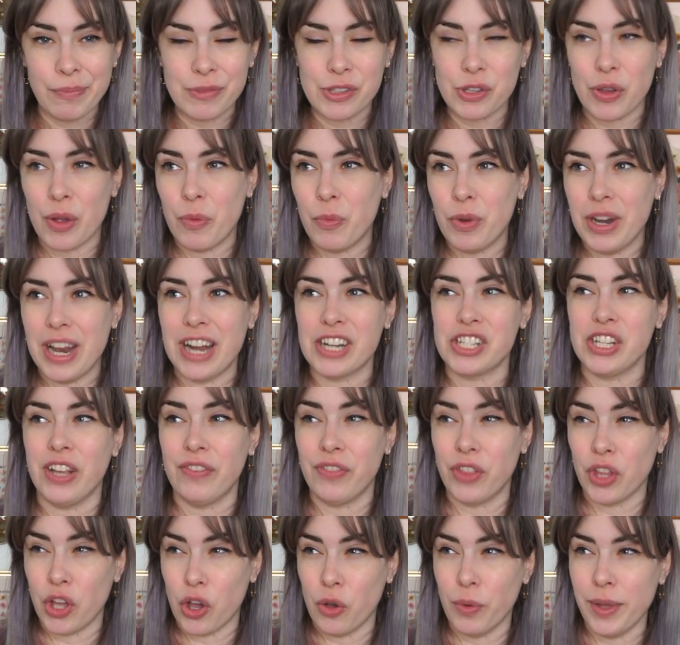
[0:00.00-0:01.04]
so I wouldn't actually
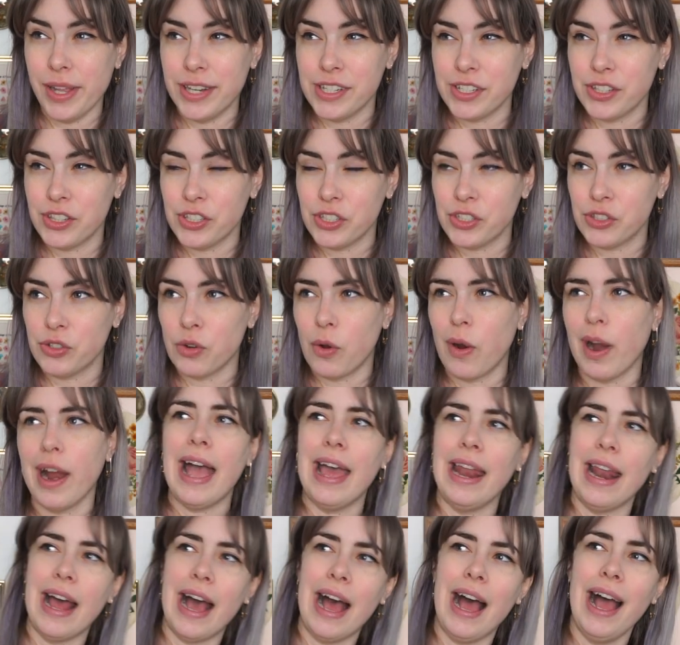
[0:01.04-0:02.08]
have to go into the store,
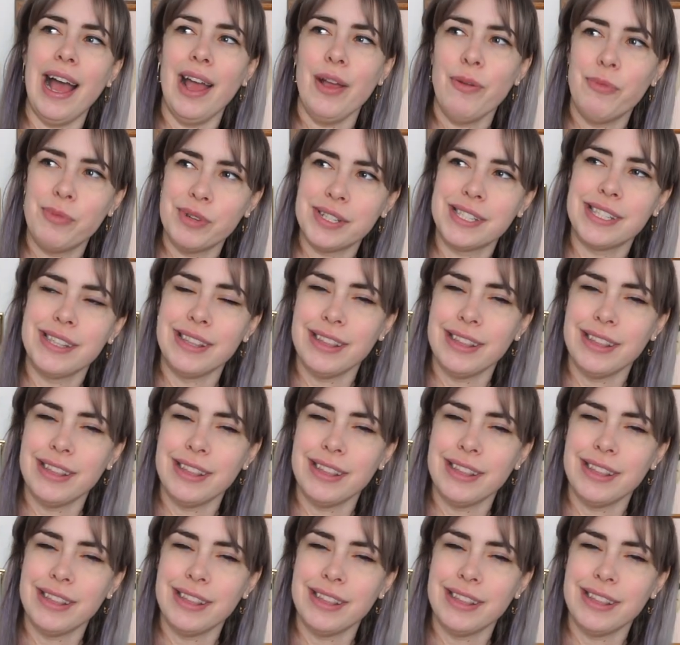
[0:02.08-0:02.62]
and I was